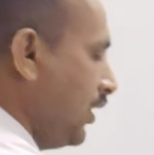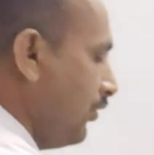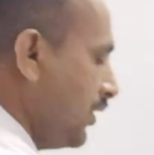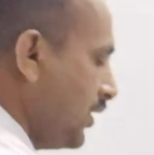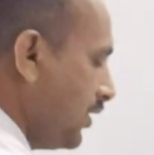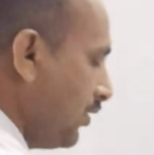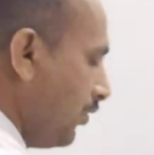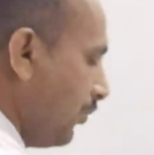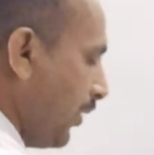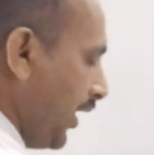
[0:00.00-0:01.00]
Now this is
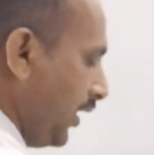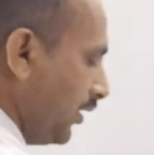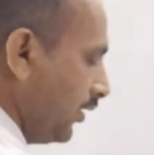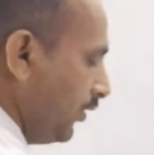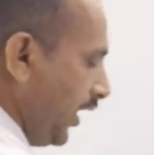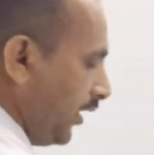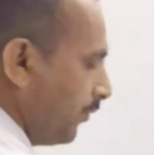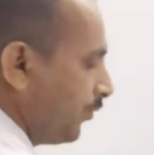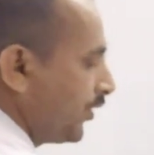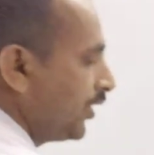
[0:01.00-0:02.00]
tropine. Okay.
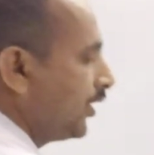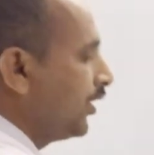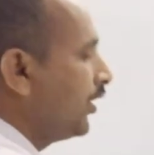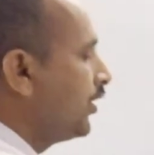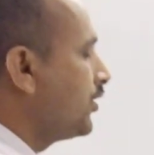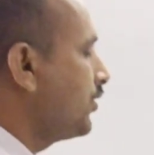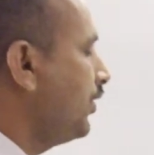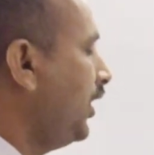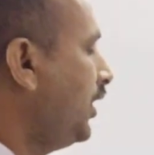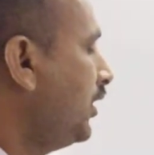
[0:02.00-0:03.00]
So
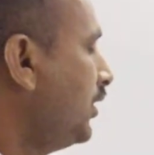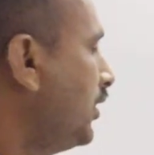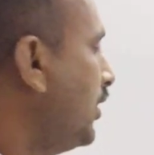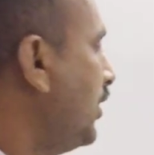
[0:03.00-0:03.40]
in